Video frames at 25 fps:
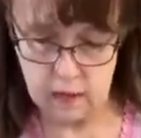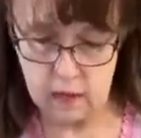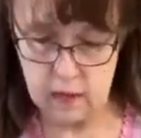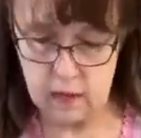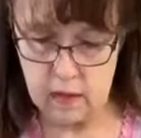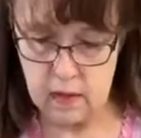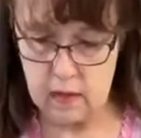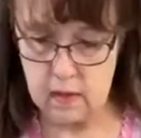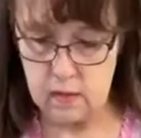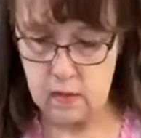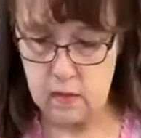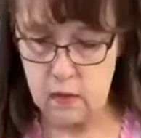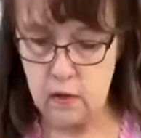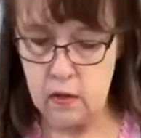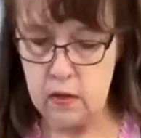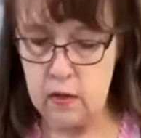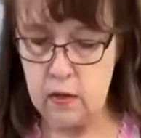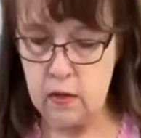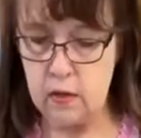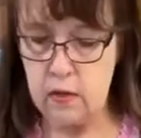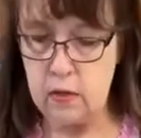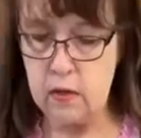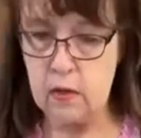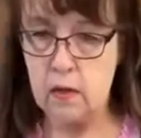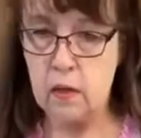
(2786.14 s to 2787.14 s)
Okay, so
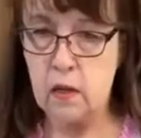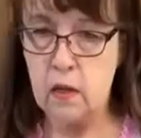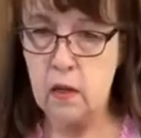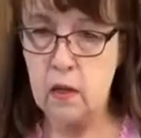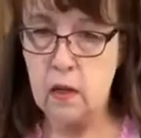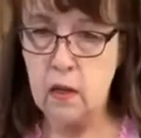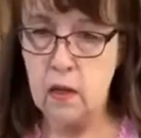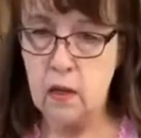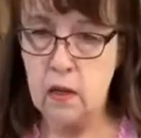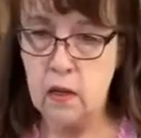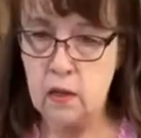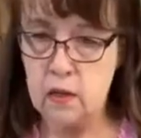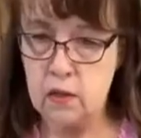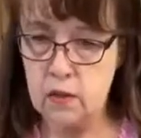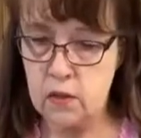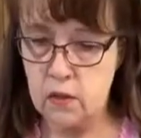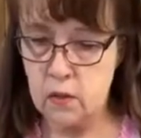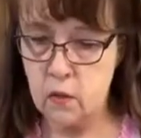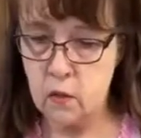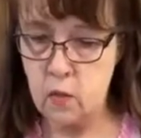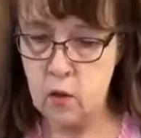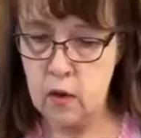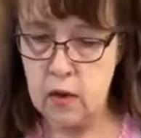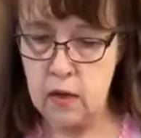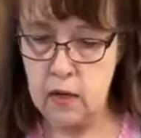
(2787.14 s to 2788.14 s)
here's here's the
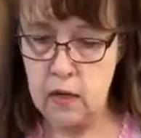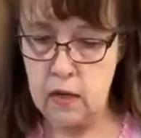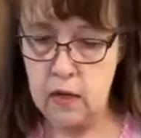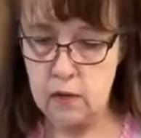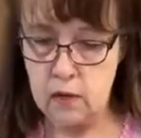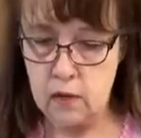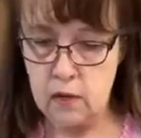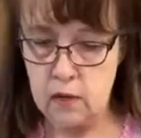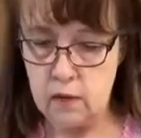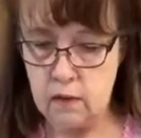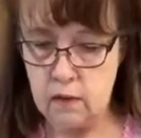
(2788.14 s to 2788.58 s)
white.